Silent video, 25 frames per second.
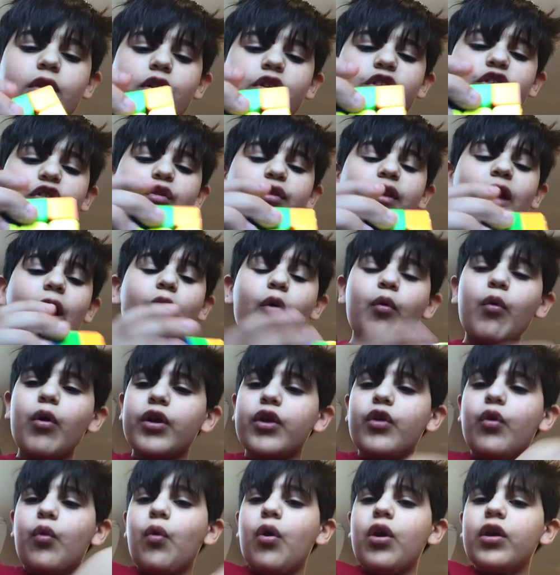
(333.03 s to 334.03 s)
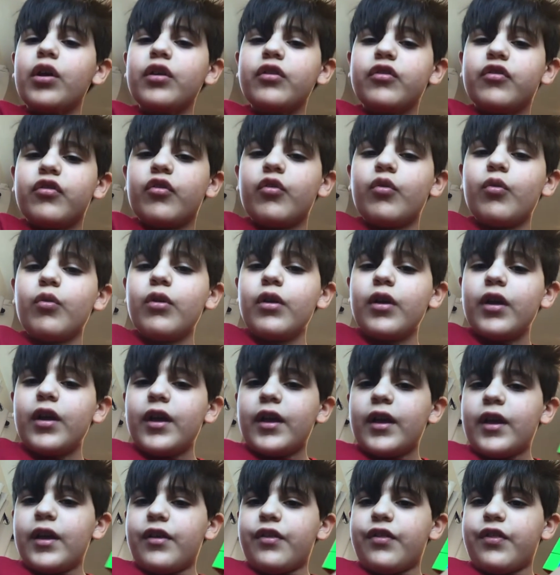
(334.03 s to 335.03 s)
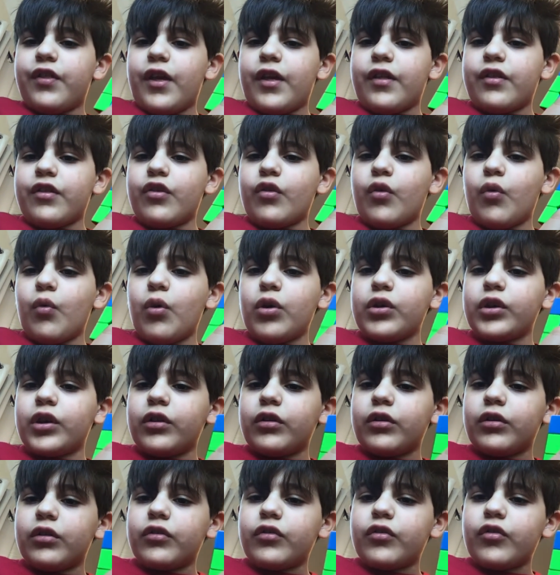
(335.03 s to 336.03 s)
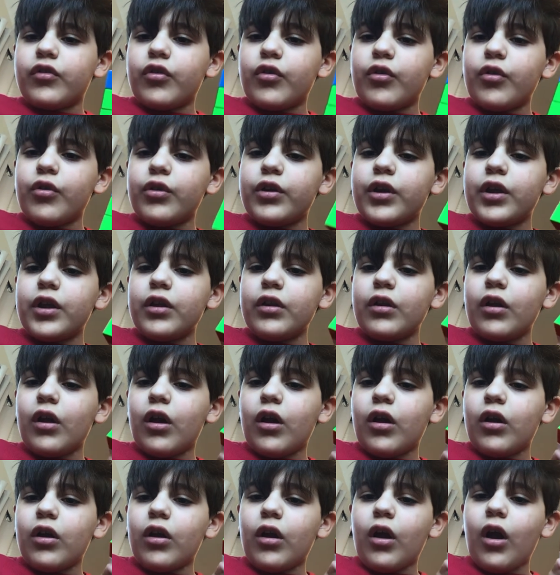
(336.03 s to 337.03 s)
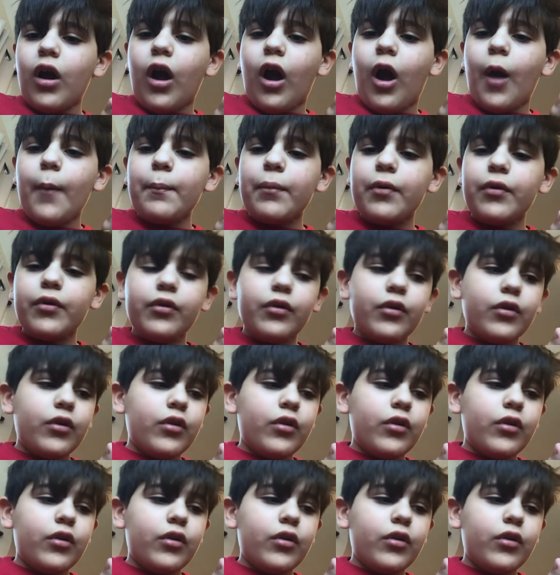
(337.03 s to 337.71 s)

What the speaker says: So now what you'll want to do is this. You'll want to turn it up